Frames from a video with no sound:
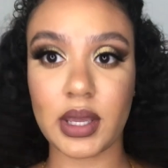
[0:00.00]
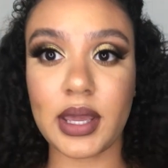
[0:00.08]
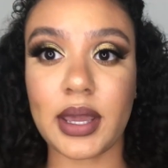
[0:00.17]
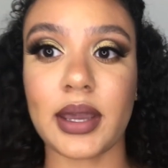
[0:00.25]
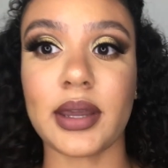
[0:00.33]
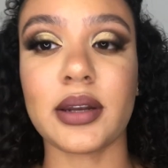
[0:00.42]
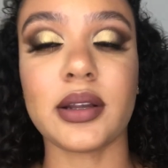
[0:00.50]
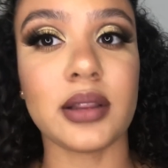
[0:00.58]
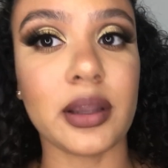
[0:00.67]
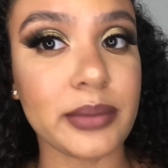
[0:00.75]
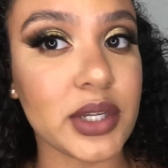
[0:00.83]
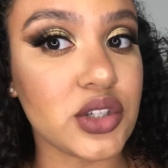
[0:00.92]
And
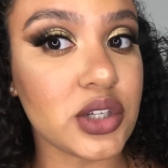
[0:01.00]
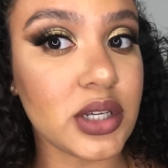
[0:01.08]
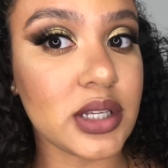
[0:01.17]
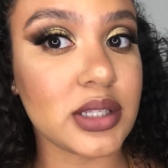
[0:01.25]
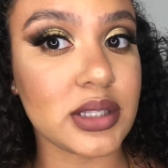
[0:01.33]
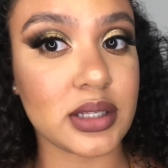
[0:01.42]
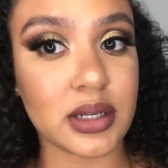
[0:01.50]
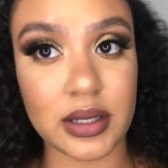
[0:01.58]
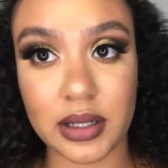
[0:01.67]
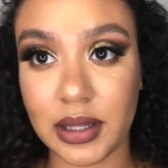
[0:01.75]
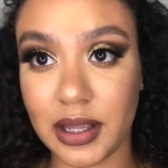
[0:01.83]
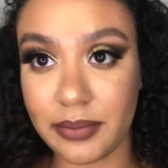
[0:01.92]
let me just
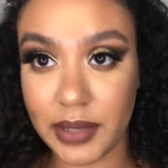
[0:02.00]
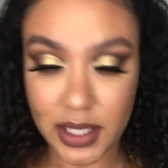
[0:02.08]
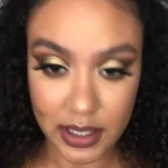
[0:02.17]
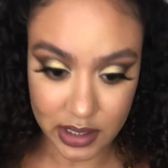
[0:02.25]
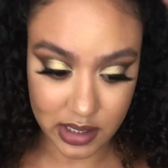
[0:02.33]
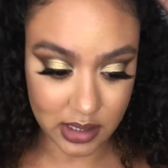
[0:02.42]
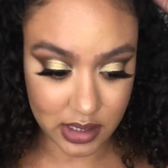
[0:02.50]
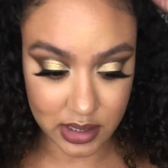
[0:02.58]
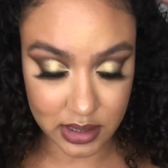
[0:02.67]
let my hair